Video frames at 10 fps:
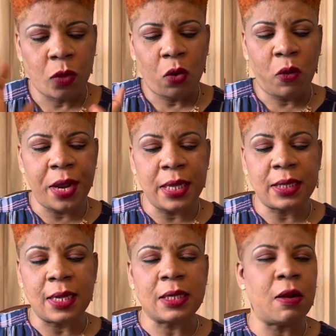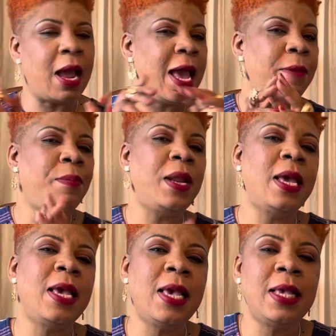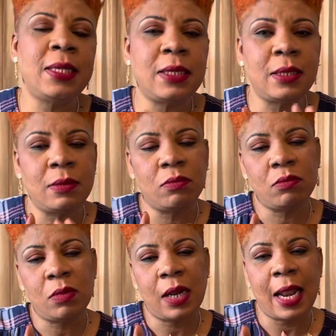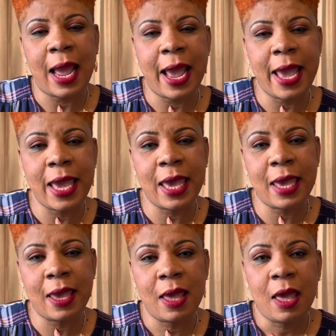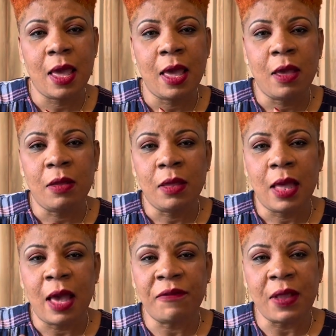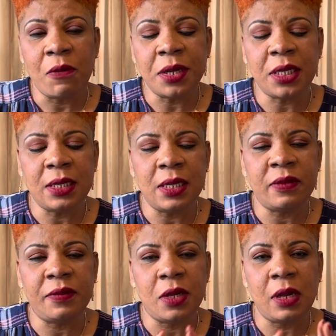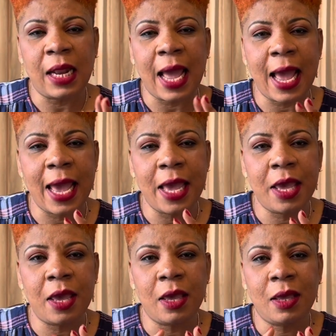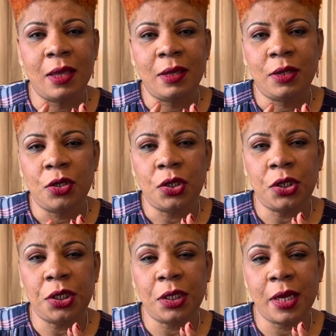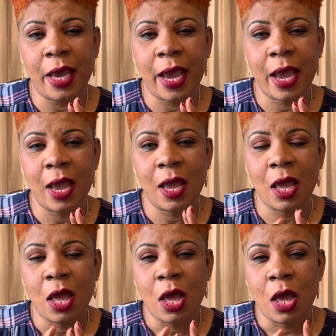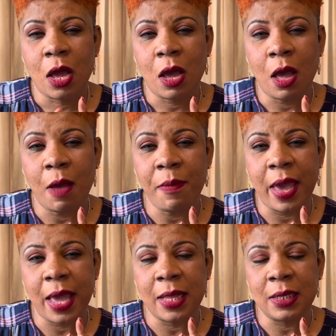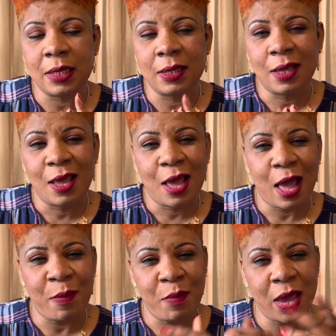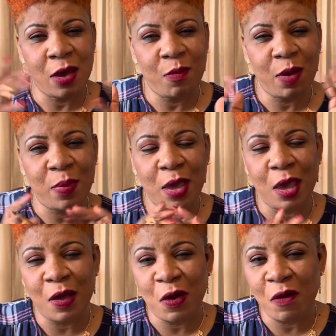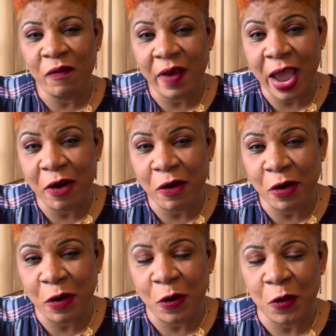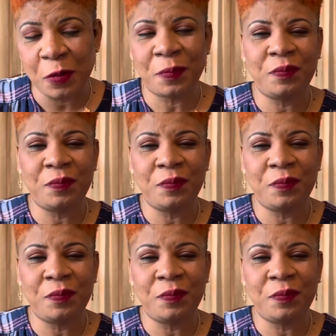When you subscribe, please like. After watching this video, like, share, comment, and make your baby girl go viral.